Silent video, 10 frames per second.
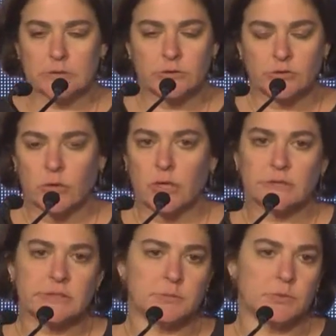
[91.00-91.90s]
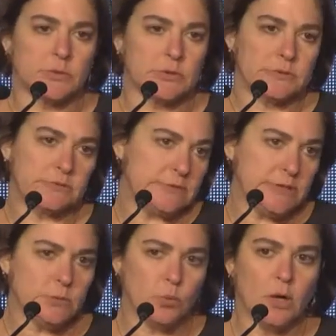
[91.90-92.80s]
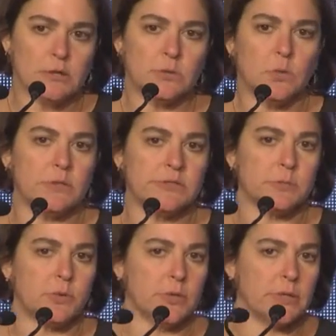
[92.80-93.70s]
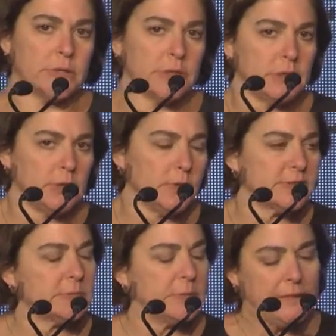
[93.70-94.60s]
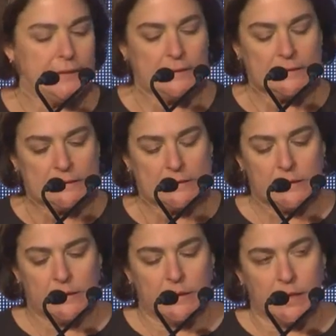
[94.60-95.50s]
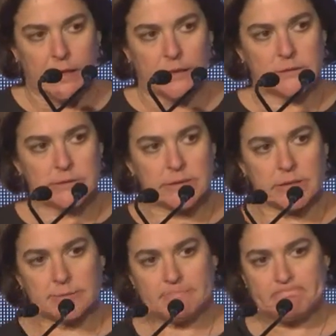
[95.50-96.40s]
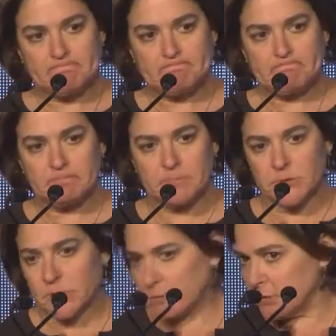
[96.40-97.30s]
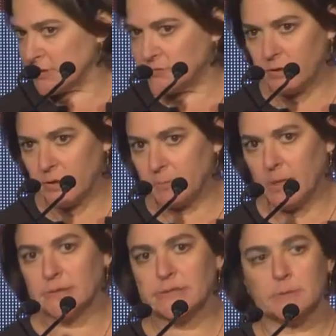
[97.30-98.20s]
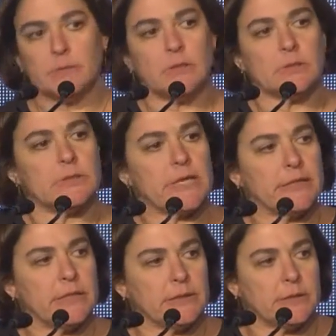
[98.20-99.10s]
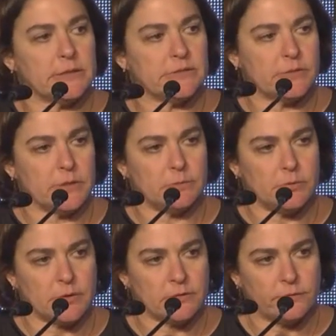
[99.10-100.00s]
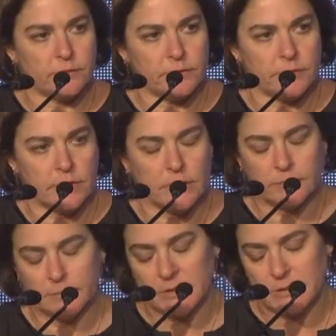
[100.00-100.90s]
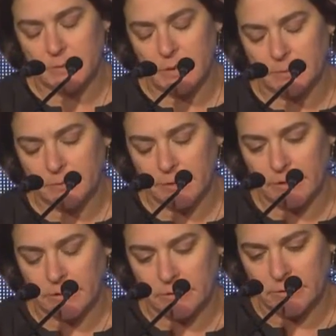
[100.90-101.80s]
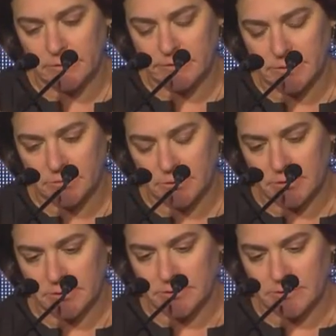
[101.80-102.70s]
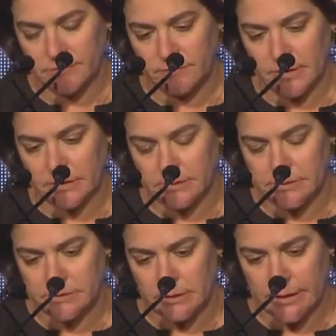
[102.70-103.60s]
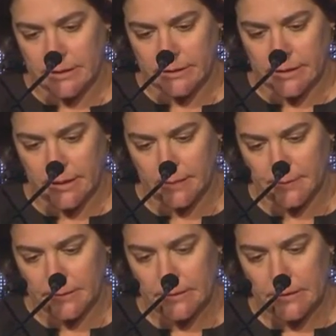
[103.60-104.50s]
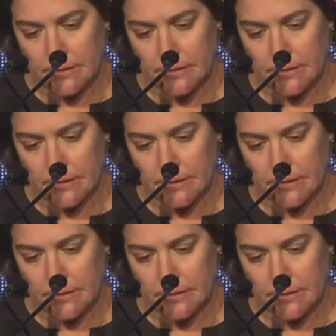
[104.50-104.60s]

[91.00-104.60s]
strong support, indeed wall-to-wall support in the US media. And so it's very possible, and I think that it's very important for the government to be operating under the assumption that this, in fact, is likely to happen.